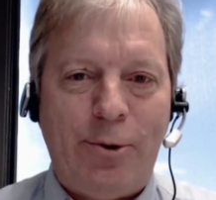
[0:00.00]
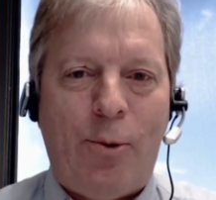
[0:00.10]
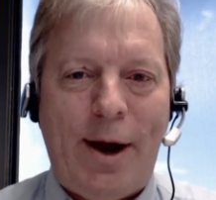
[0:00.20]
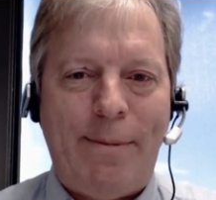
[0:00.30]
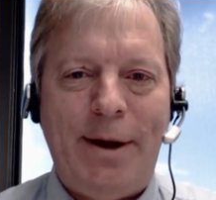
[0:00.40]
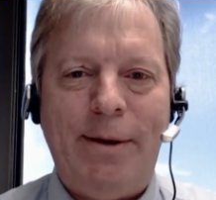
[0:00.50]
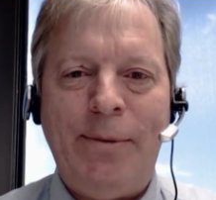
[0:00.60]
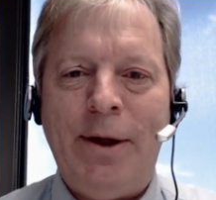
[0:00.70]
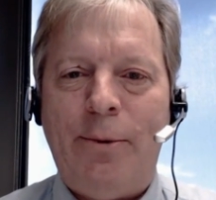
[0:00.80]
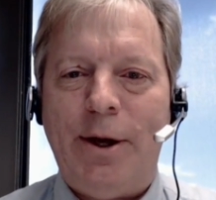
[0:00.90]
to quite a
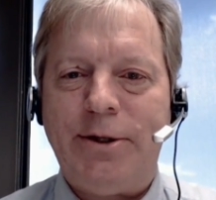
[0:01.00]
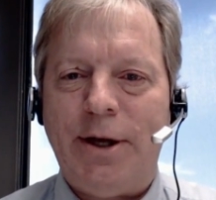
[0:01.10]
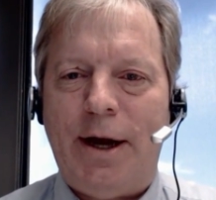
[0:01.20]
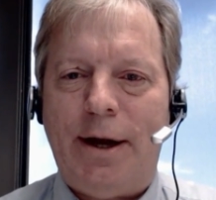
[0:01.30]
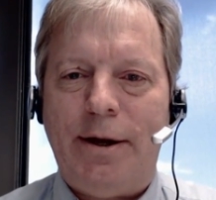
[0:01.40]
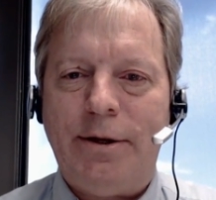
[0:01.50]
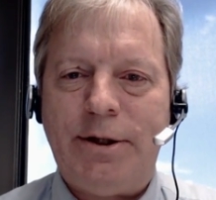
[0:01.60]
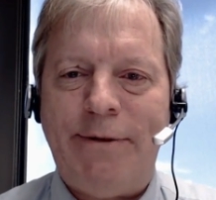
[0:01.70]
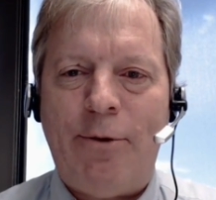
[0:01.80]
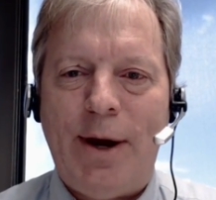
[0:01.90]
bit is uh,
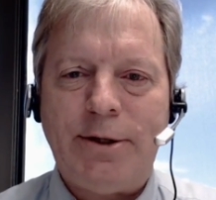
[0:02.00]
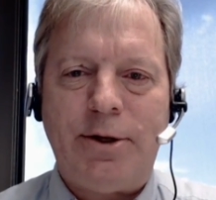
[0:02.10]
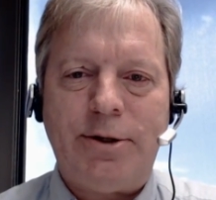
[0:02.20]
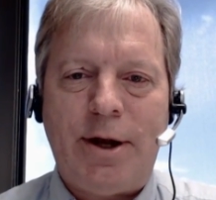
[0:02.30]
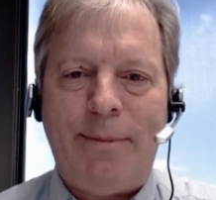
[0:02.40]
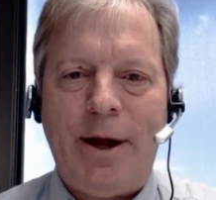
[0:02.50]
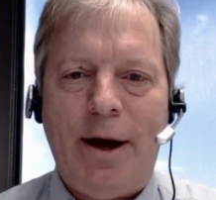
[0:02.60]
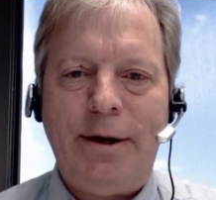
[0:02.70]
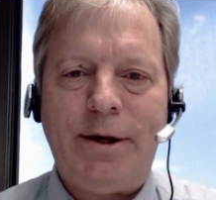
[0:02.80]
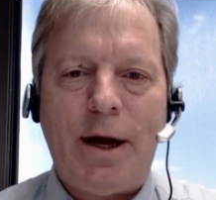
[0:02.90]
Stephen Ressler's coming
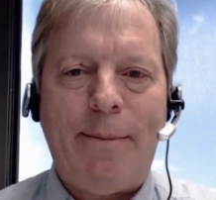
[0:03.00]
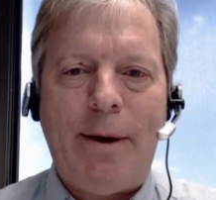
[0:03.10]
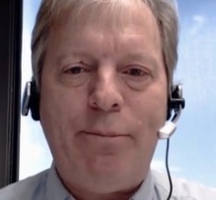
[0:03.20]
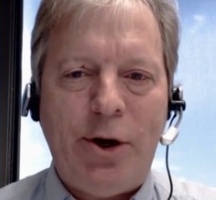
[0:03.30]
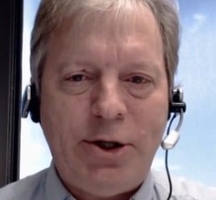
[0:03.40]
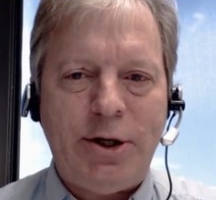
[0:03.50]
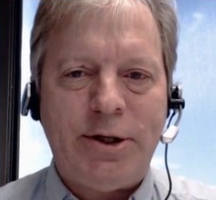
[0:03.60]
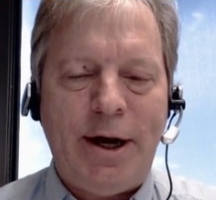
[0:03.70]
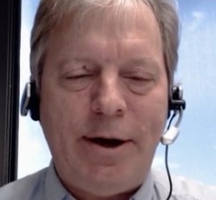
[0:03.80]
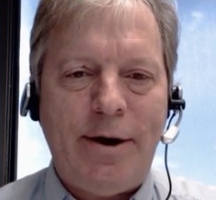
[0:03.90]
on to talk about Bridge
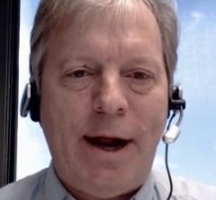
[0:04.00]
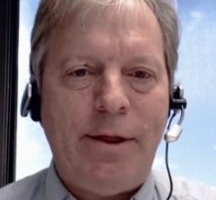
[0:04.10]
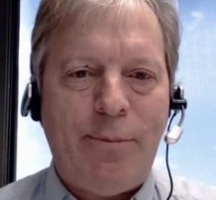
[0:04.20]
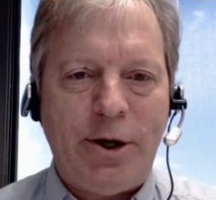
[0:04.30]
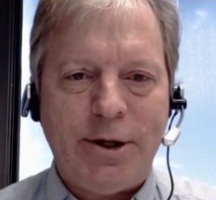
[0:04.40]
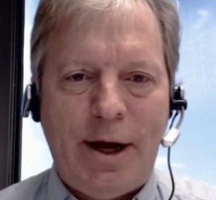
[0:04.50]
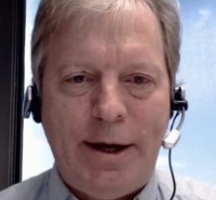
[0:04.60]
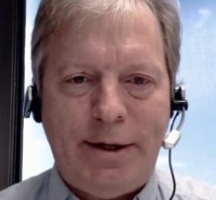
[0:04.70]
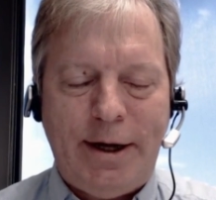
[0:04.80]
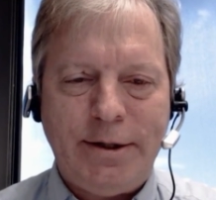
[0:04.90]
Designer and the Bridge
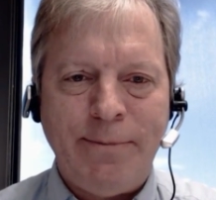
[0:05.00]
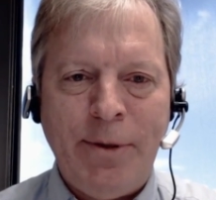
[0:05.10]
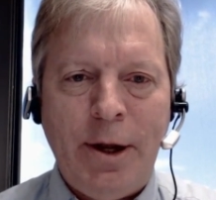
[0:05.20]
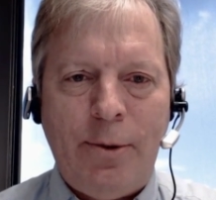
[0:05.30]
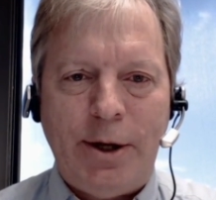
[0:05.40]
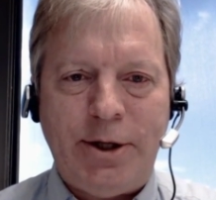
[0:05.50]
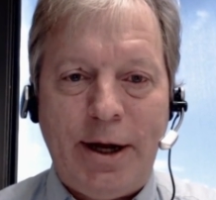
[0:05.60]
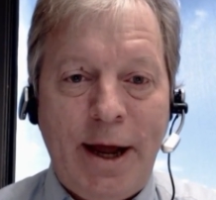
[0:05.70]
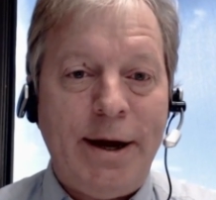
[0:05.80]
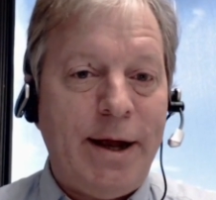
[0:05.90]
Contest, which,
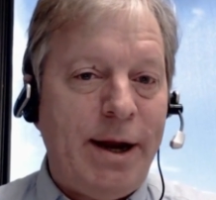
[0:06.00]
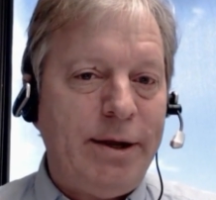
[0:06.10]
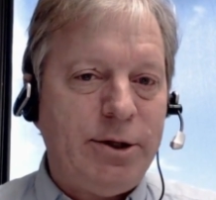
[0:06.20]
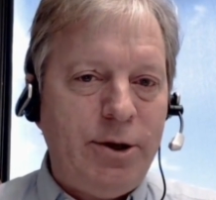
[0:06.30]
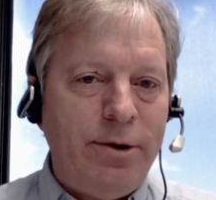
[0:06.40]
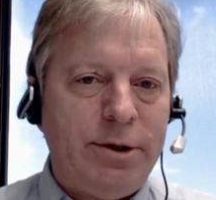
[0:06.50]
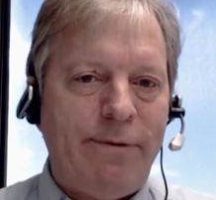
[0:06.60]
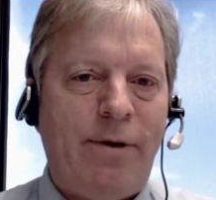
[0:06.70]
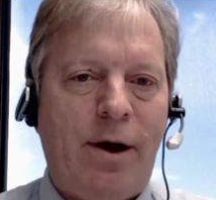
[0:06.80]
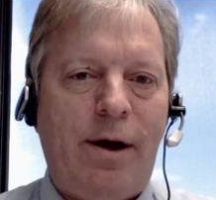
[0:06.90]
again, getting students
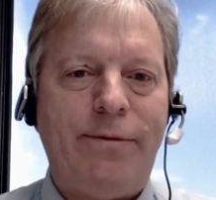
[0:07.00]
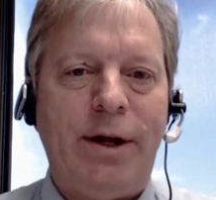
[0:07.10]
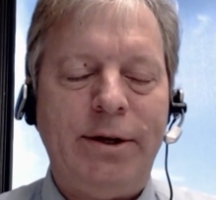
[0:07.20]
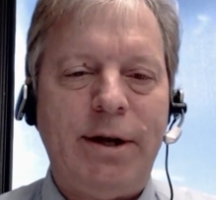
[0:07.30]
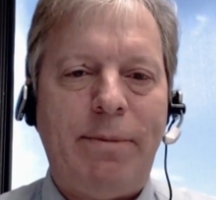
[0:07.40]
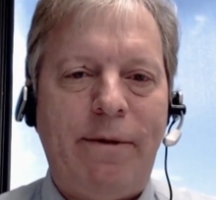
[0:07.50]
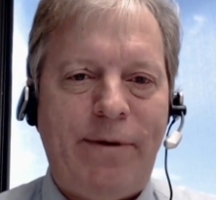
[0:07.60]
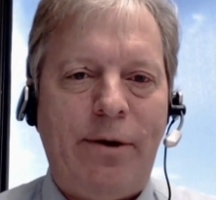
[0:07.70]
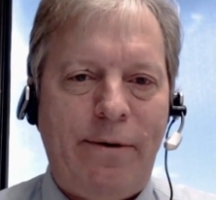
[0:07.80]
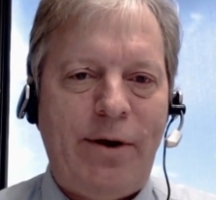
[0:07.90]
involved in something
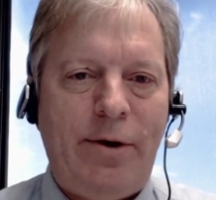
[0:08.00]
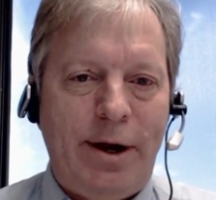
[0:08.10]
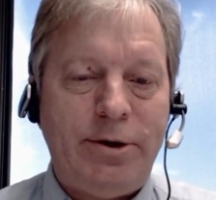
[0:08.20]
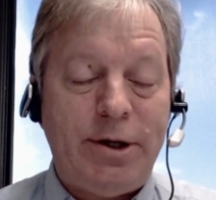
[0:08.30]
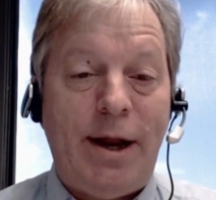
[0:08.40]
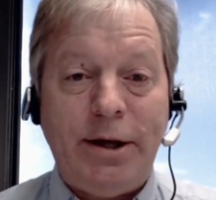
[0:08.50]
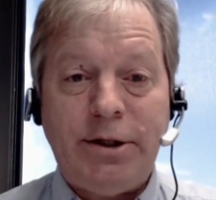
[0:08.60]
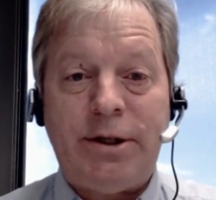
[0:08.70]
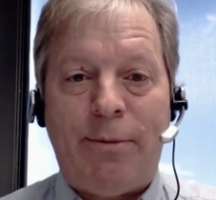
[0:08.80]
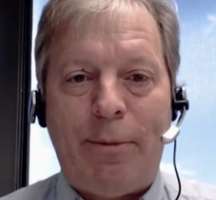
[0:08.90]
very, very interesting and
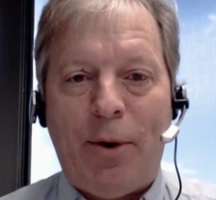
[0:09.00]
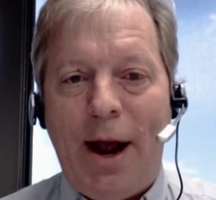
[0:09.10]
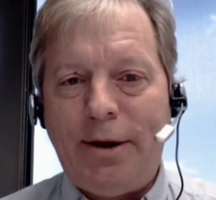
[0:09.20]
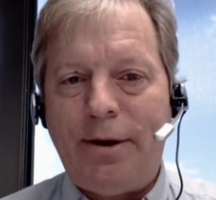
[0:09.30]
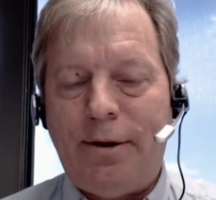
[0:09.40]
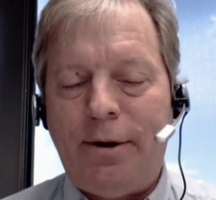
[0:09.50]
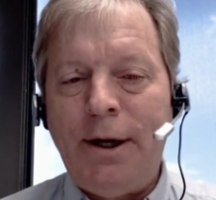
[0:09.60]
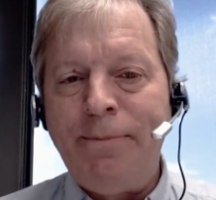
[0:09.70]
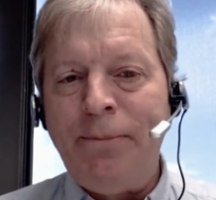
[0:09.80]
actually somewhat practical,